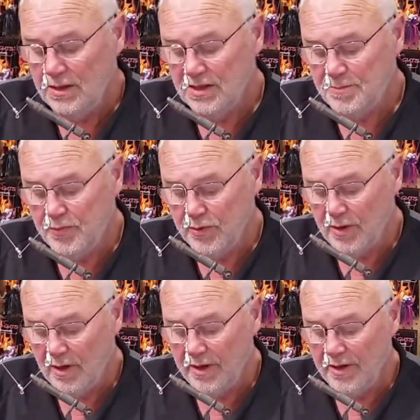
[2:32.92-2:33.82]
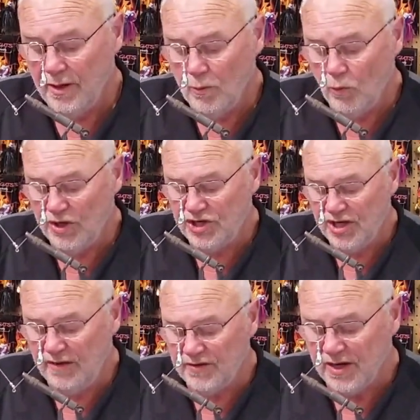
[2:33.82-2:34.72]
is put on,
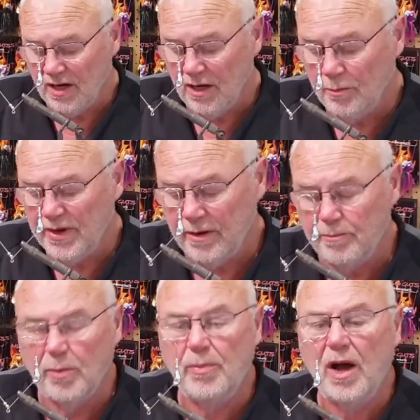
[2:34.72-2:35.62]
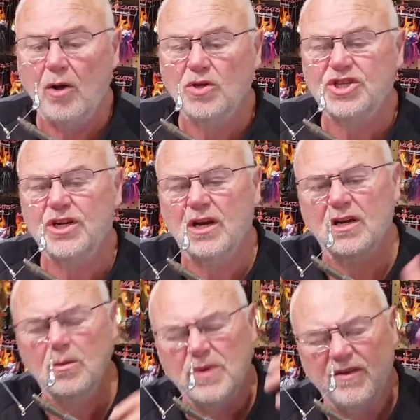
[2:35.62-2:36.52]
which gives it a little bit of propulsion, a
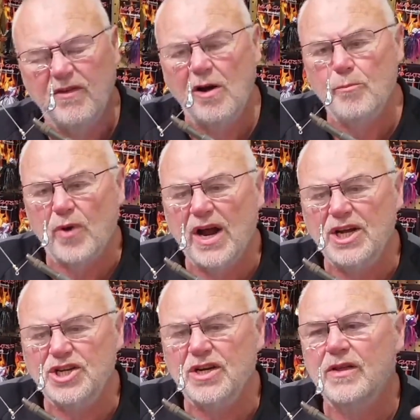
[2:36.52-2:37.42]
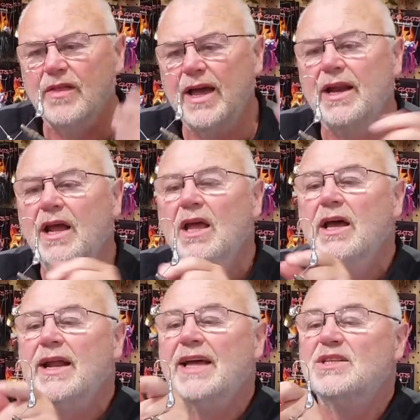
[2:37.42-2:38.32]
little bit of vibration and that,
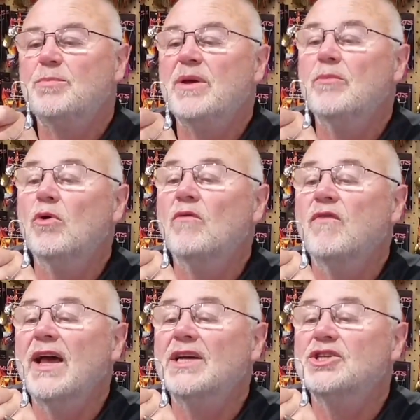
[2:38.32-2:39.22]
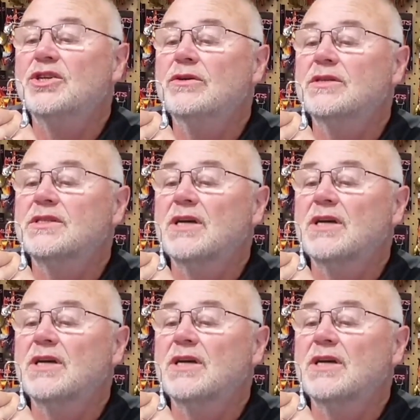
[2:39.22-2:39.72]
and adds a bit more flash to it.